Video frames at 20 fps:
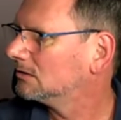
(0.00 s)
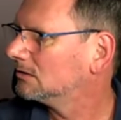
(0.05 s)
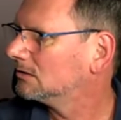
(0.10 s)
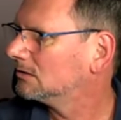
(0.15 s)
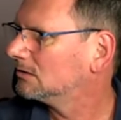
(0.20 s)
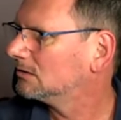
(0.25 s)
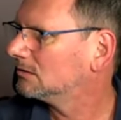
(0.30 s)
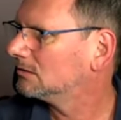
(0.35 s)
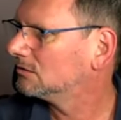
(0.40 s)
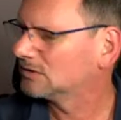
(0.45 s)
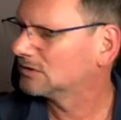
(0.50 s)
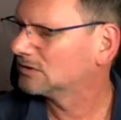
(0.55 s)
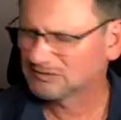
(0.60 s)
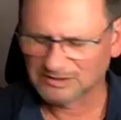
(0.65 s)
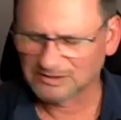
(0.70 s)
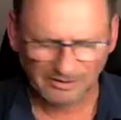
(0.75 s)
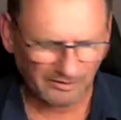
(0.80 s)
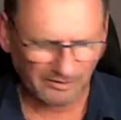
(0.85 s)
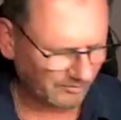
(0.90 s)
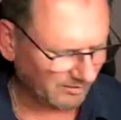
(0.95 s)
What is the
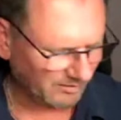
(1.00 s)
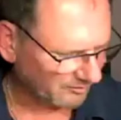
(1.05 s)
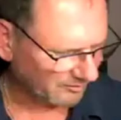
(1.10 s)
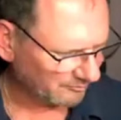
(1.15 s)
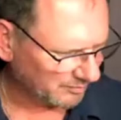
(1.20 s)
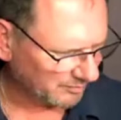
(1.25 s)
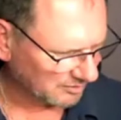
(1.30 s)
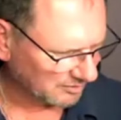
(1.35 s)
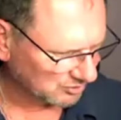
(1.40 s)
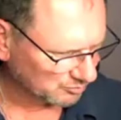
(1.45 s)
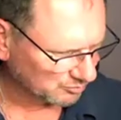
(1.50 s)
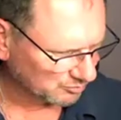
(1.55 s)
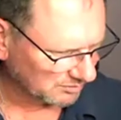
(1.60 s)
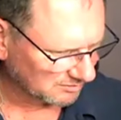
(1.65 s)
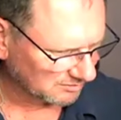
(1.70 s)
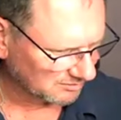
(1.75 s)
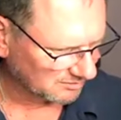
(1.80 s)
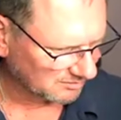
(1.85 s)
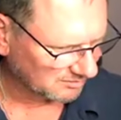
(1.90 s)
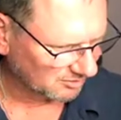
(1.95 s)
other thing of
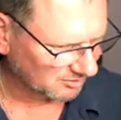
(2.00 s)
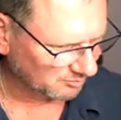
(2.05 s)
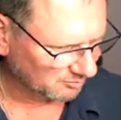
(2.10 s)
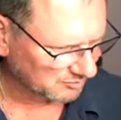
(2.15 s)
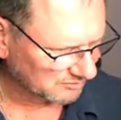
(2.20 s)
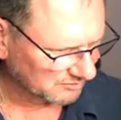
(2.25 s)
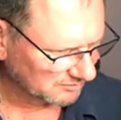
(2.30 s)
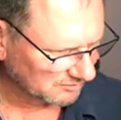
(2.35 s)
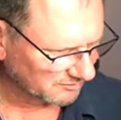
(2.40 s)
punishment? The opposite of it